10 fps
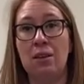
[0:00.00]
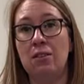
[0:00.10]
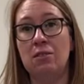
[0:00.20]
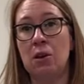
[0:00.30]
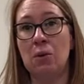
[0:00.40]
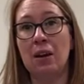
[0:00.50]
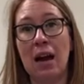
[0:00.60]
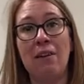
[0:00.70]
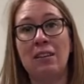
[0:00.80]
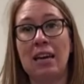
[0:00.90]
So at
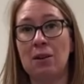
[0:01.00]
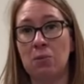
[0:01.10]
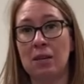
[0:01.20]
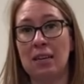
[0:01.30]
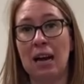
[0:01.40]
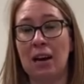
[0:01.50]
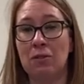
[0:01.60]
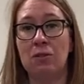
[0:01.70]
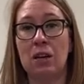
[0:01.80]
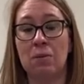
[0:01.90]
Harrogate we have
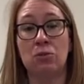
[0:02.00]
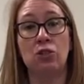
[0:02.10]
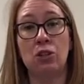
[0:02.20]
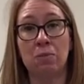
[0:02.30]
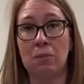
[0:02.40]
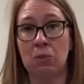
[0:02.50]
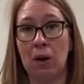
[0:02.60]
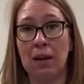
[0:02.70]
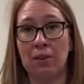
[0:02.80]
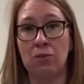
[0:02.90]
student
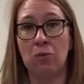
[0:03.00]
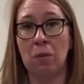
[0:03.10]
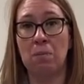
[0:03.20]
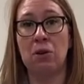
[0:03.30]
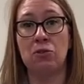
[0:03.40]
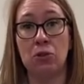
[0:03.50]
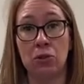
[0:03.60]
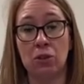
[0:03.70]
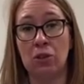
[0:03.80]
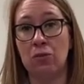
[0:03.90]
midwives from both
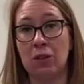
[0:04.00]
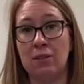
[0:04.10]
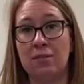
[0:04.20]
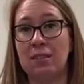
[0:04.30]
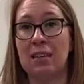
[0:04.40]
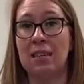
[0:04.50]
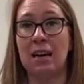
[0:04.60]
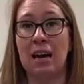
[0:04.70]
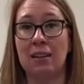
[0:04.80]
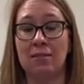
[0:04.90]
York University
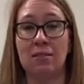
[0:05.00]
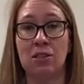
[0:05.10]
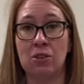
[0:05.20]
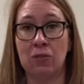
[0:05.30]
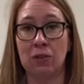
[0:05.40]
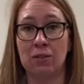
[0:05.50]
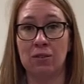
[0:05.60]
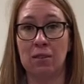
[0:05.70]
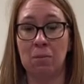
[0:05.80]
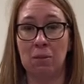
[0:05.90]
and the
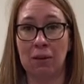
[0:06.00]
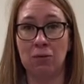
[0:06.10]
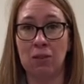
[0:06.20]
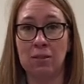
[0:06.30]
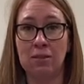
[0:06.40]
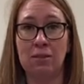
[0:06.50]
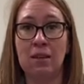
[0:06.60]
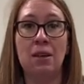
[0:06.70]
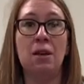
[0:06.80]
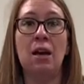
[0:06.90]
University at Bradford.
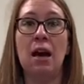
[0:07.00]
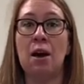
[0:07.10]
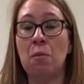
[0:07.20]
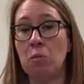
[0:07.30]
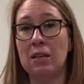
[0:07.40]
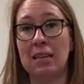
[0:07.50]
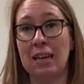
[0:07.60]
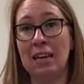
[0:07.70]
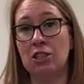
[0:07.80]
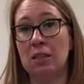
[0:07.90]
We
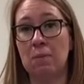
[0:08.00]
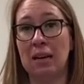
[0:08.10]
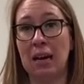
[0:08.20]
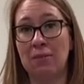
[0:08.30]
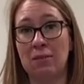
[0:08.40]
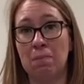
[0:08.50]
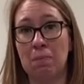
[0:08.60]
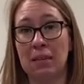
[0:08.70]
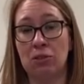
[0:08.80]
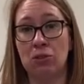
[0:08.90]
occasionally might have some
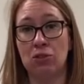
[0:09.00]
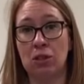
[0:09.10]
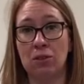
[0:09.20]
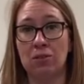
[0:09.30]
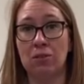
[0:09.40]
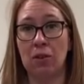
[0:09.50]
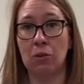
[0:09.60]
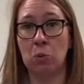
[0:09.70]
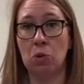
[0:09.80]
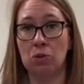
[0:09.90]
medical students on
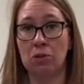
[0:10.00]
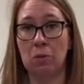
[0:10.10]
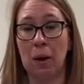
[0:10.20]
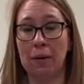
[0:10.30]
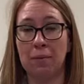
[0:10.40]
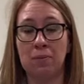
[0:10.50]
the ward as well.